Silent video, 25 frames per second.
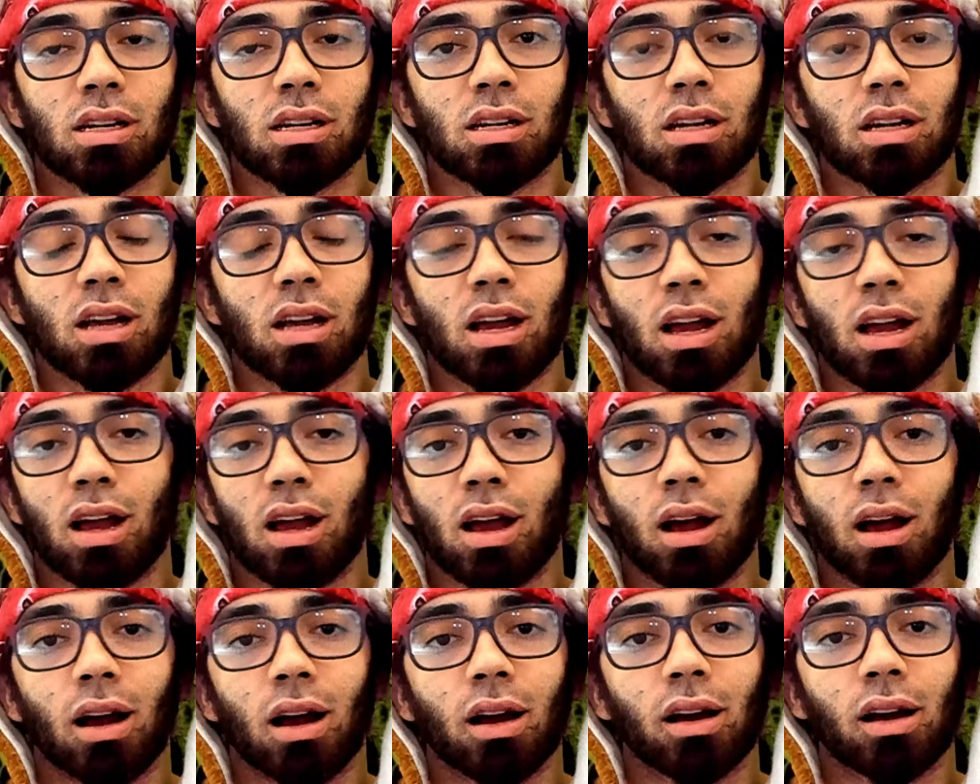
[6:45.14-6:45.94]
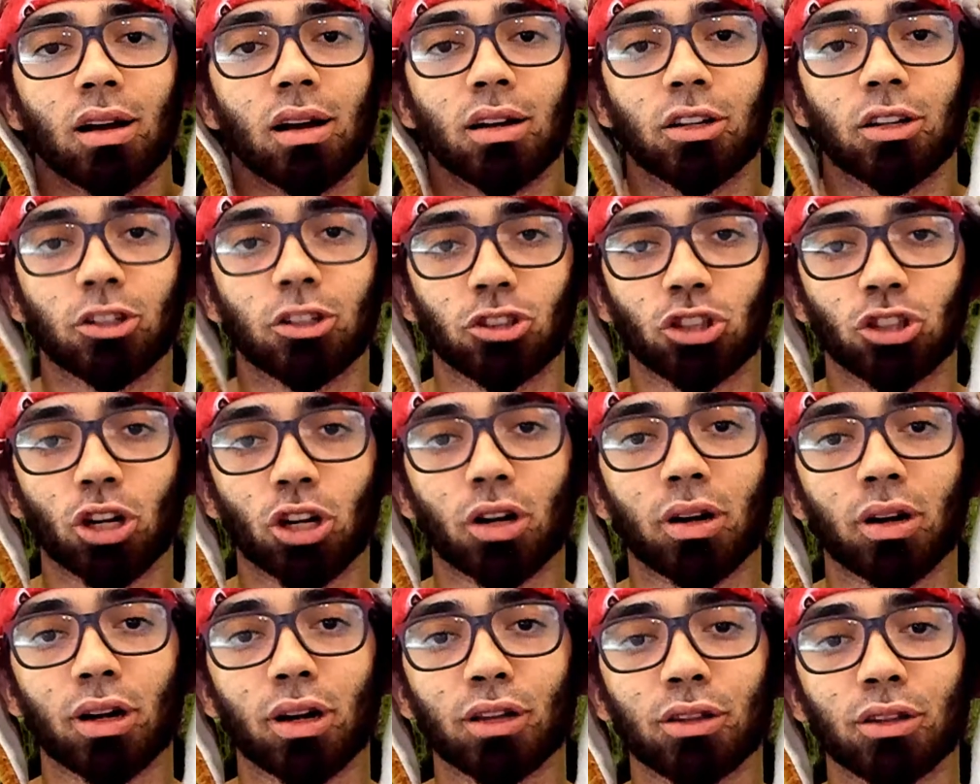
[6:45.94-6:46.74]
uh, his
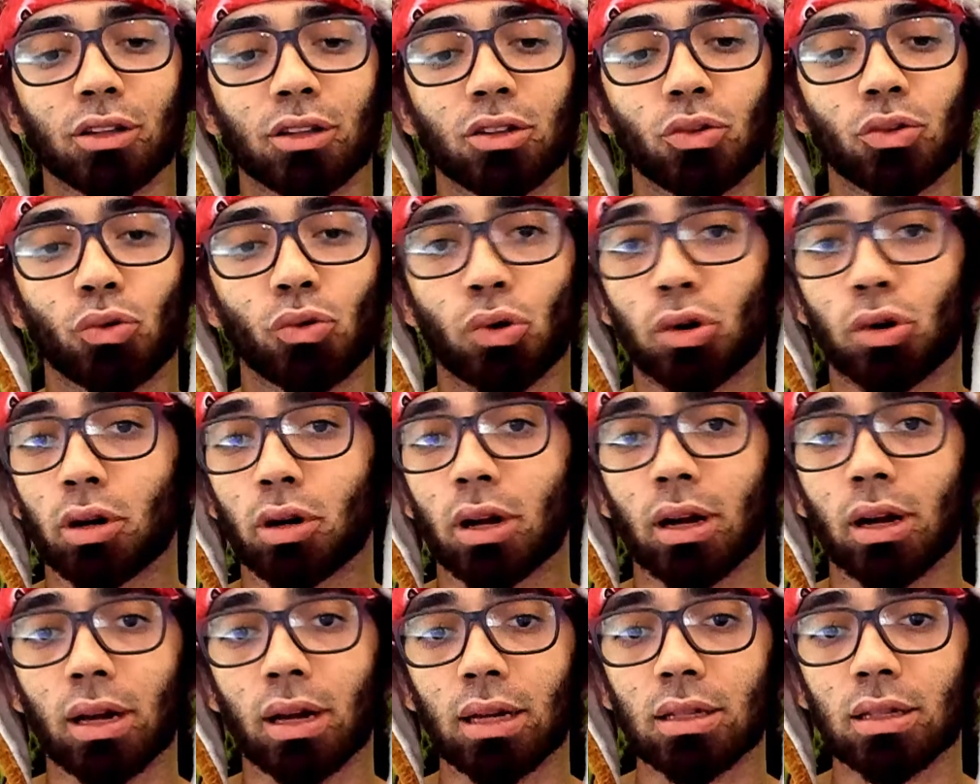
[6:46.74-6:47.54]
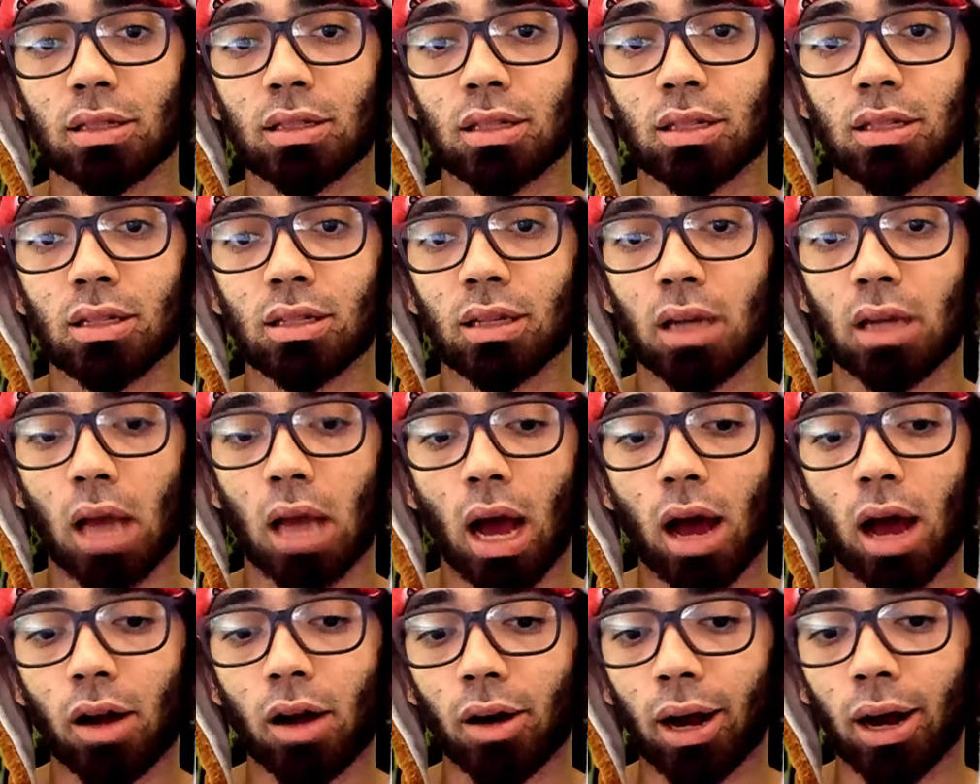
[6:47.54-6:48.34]
Sharingan didn't work against
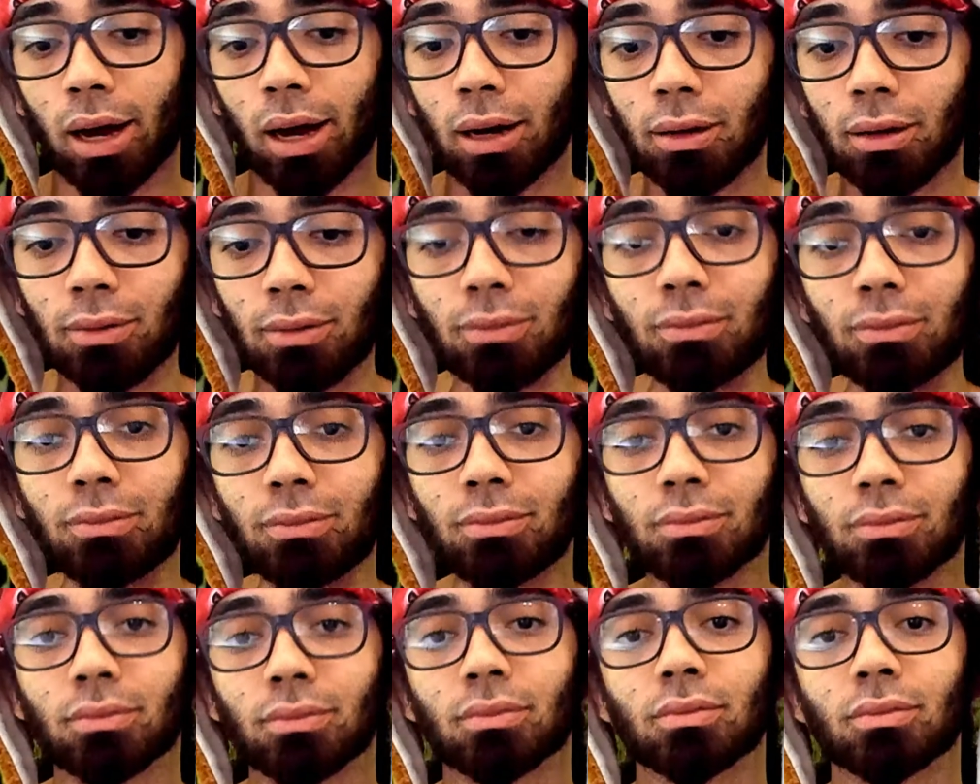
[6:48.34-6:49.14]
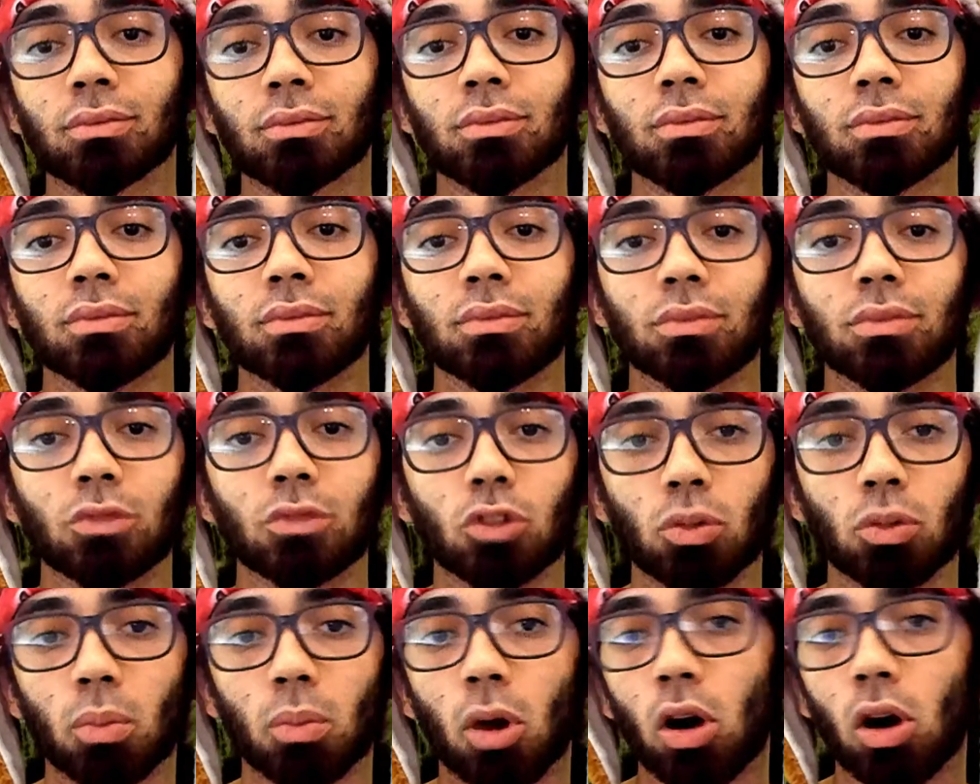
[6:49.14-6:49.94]
Gaara
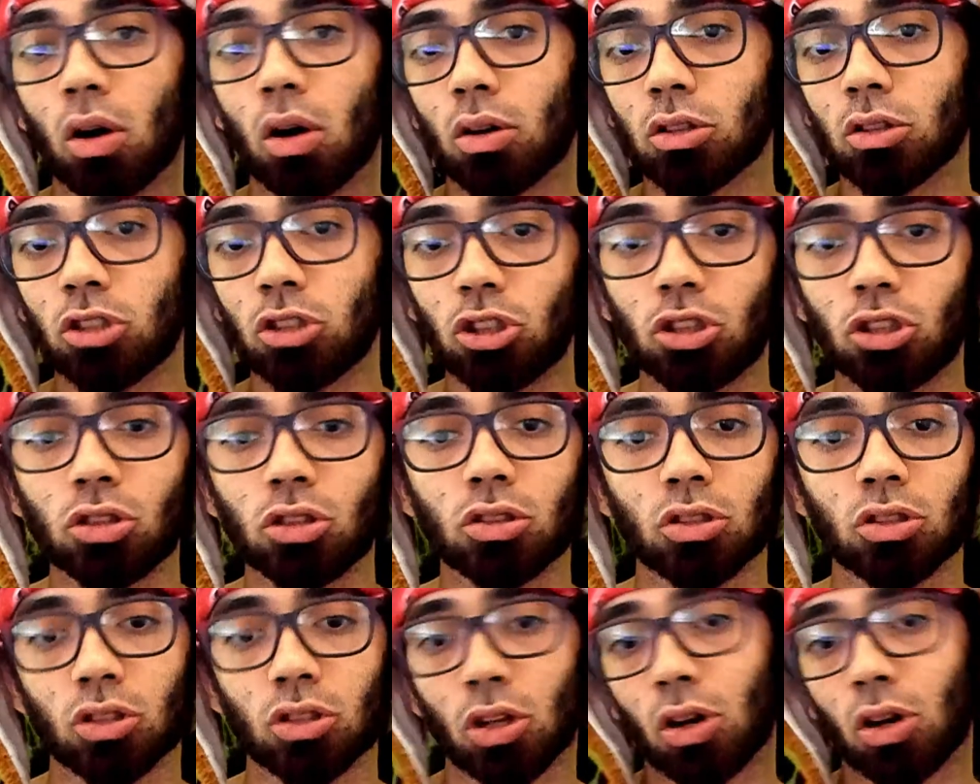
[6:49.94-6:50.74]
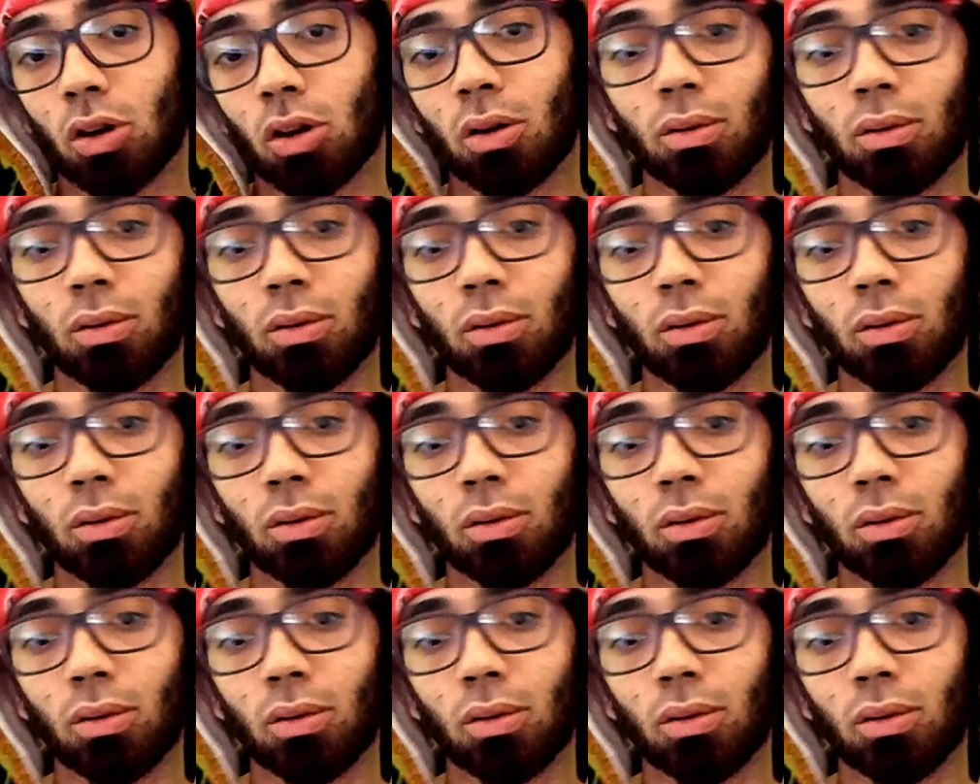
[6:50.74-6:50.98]
too much, so